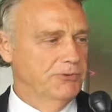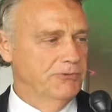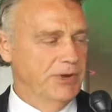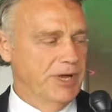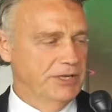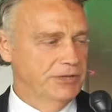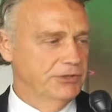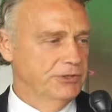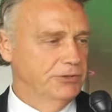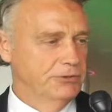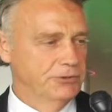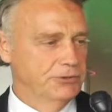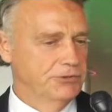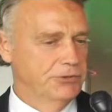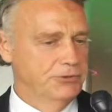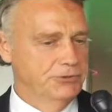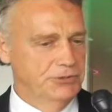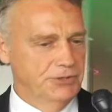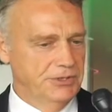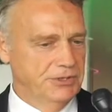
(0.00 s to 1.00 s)
a vascular
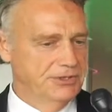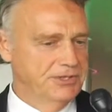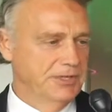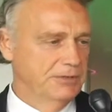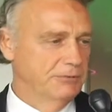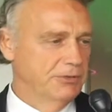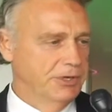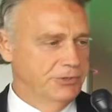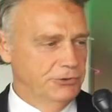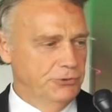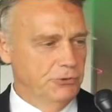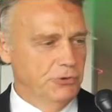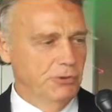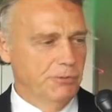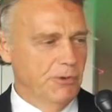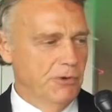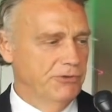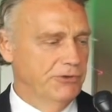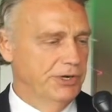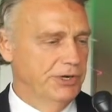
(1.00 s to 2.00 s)
surgeon and said, "Can you
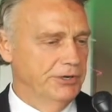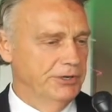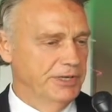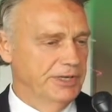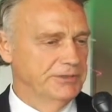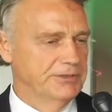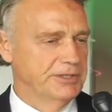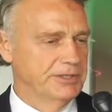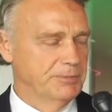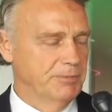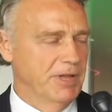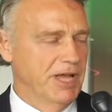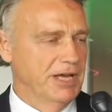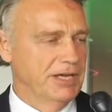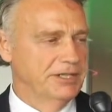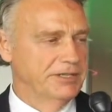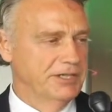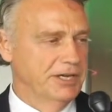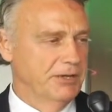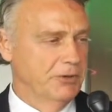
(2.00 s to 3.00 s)
come over here and get this
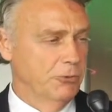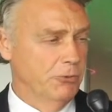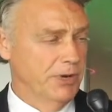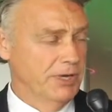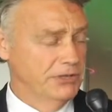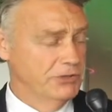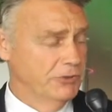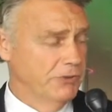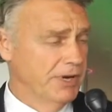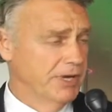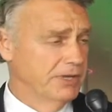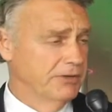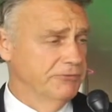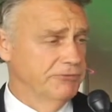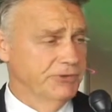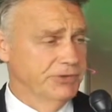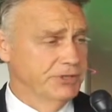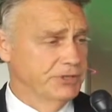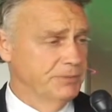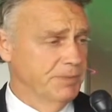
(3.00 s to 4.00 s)
blockage out of the way so I can
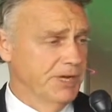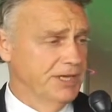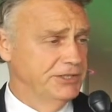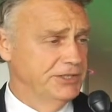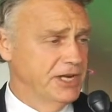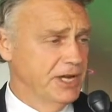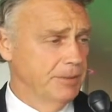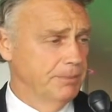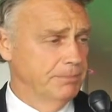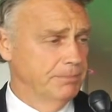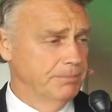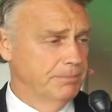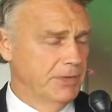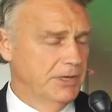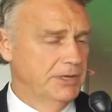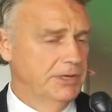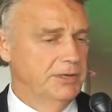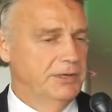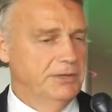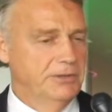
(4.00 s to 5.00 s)
finish my job?"
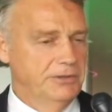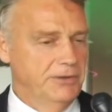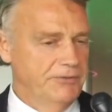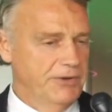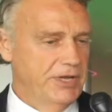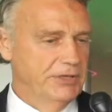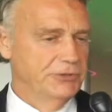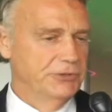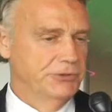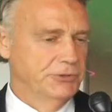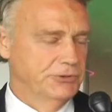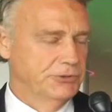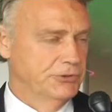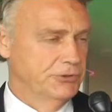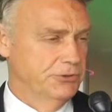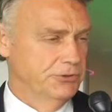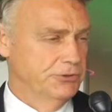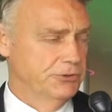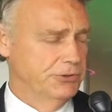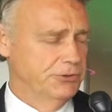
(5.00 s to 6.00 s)
The vascular
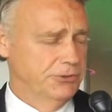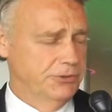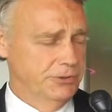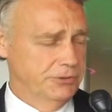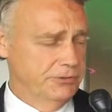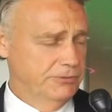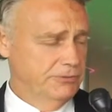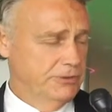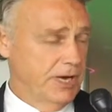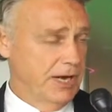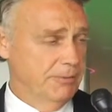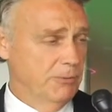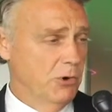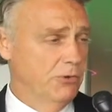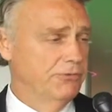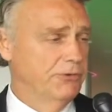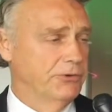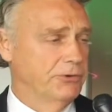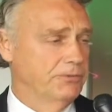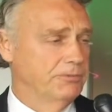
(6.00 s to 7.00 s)
surgeon came
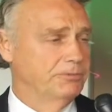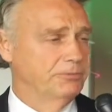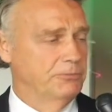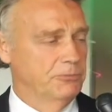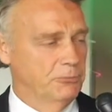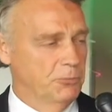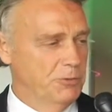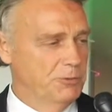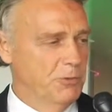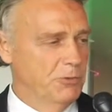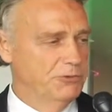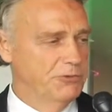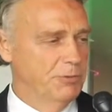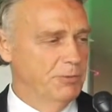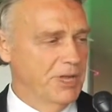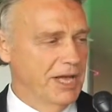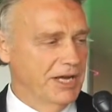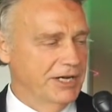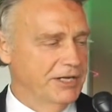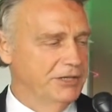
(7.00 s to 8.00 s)
over, removed the
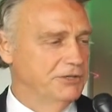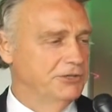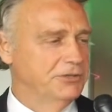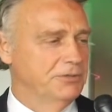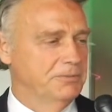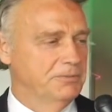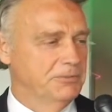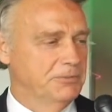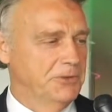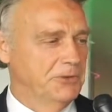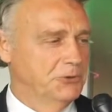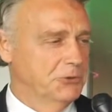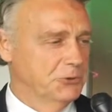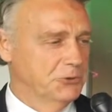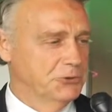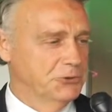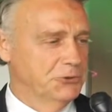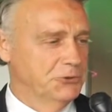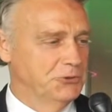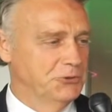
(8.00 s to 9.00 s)
blockage, the
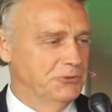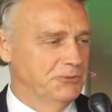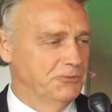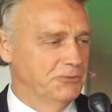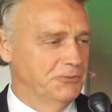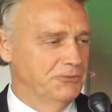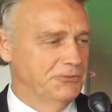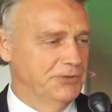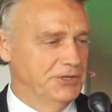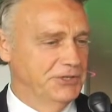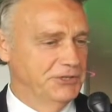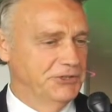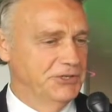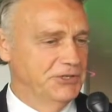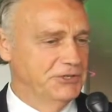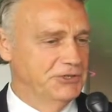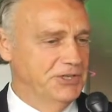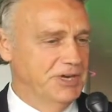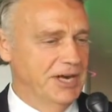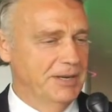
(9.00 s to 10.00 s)
neurosurgeon finished
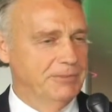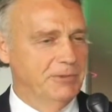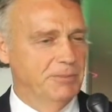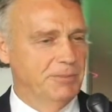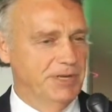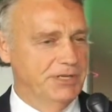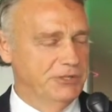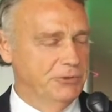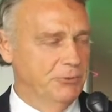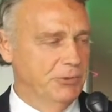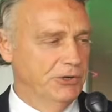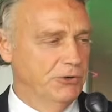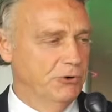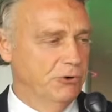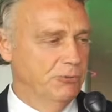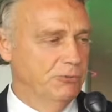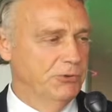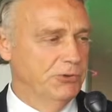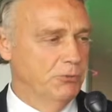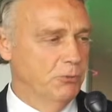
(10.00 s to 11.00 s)
his job, the patient went
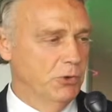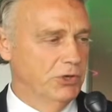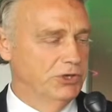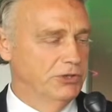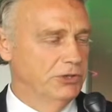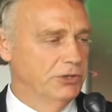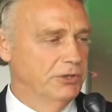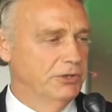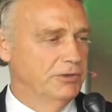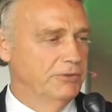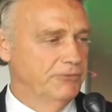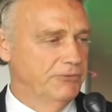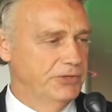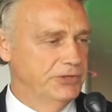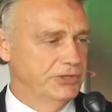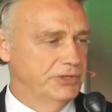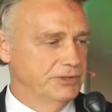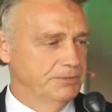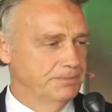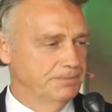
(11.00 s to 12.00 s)
home with one
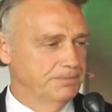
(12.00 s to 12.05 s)
visit.